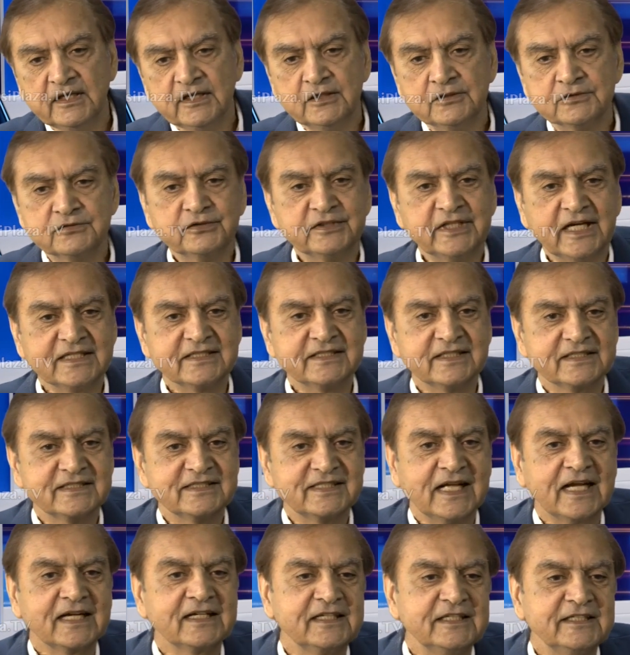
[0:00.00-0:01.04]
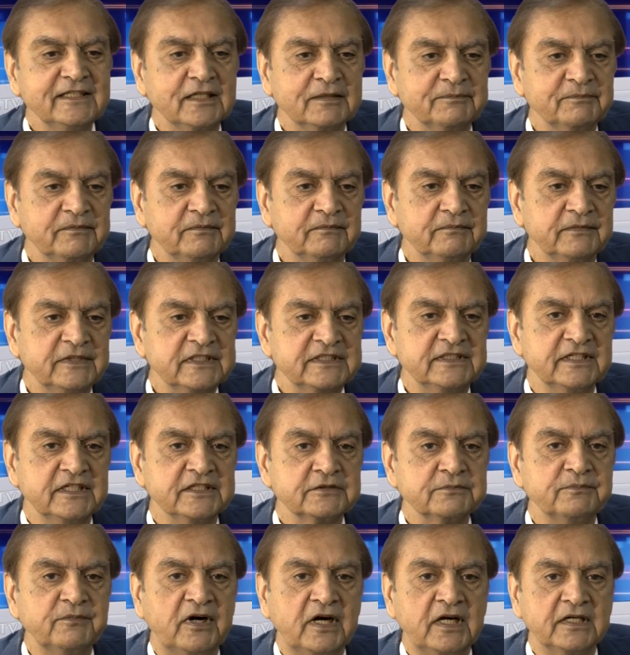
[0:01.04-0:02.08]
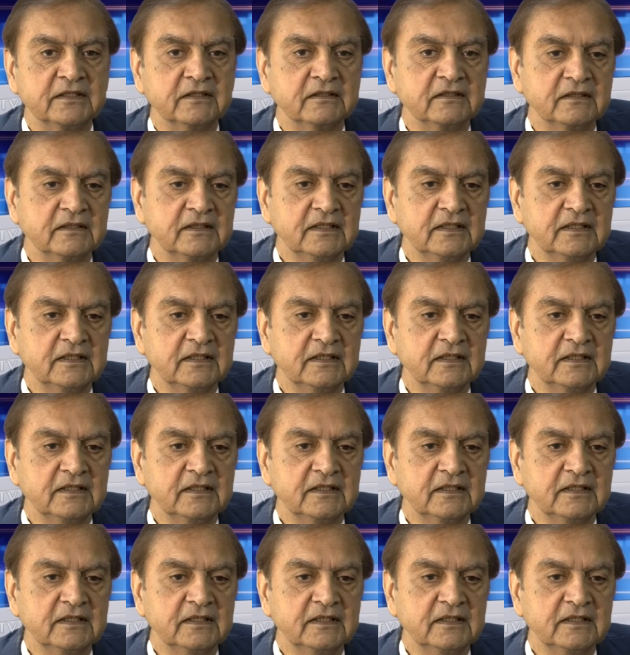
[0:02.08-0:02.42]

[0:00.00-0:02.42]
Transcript: So that's exactly the business model.